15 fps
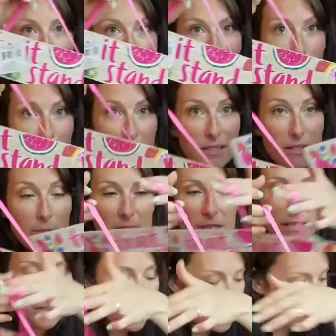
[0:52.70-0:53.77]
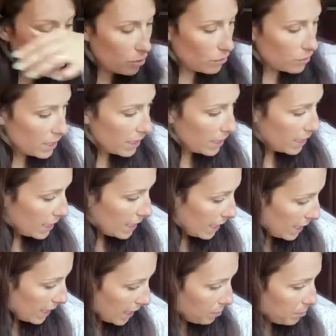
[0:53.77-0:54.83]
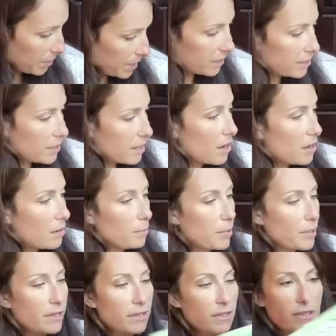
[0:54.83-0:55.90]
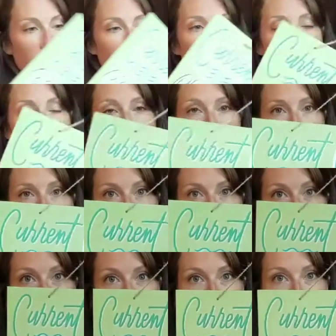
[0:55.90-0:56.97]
picked up these two, and I picked up this one.